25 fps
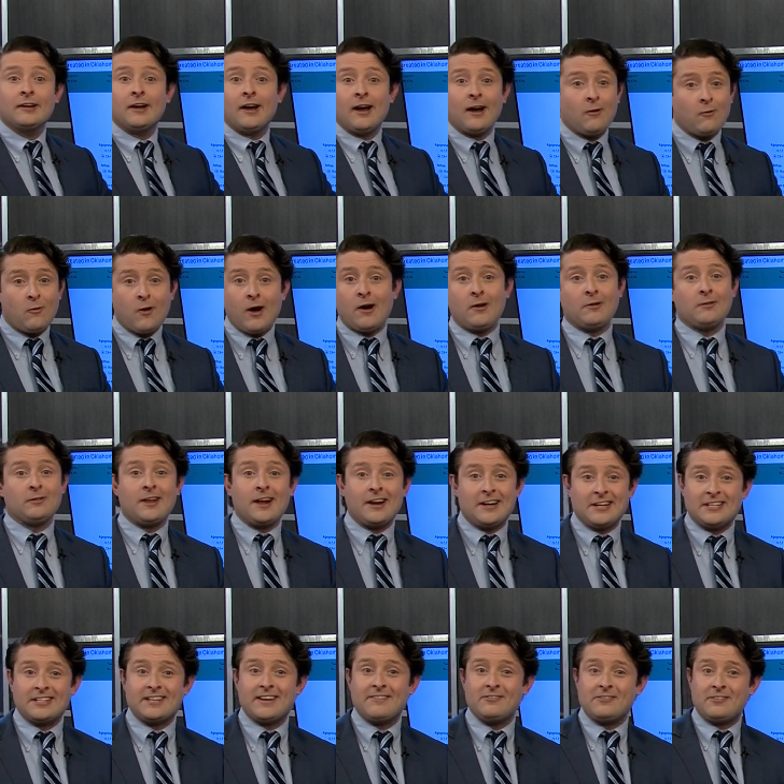uh, while
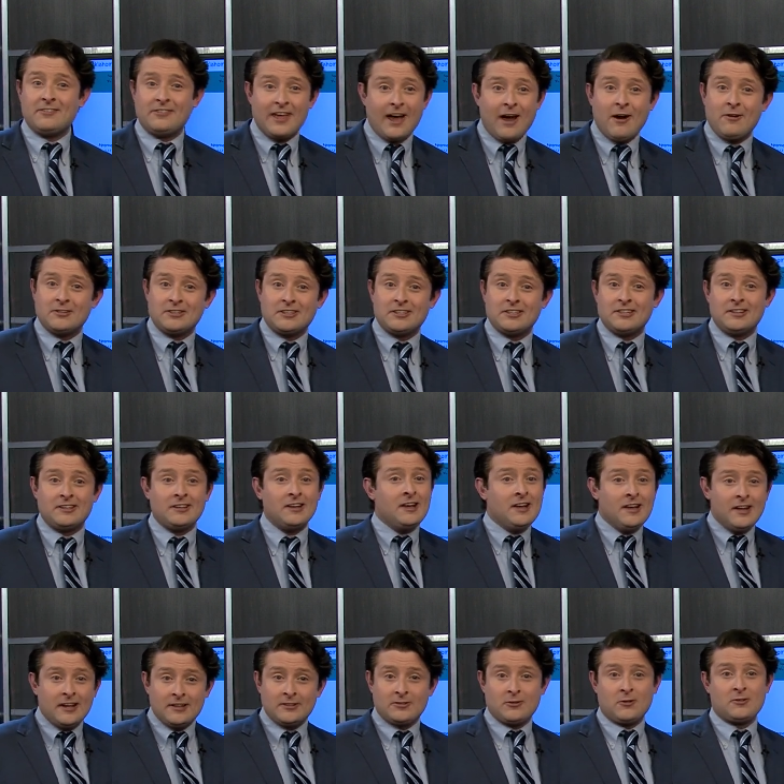97,000
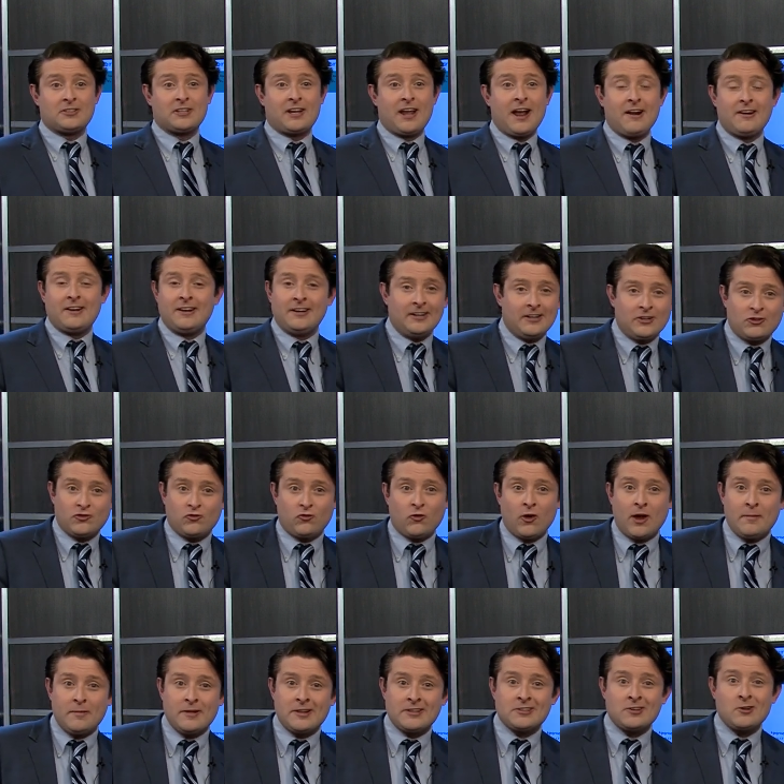in Tulsa County need
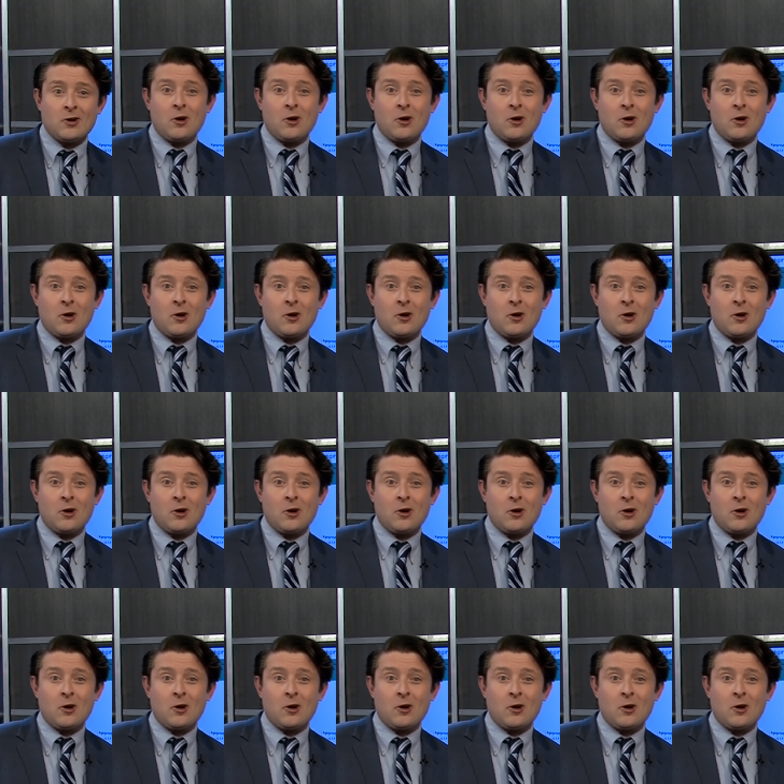treatment.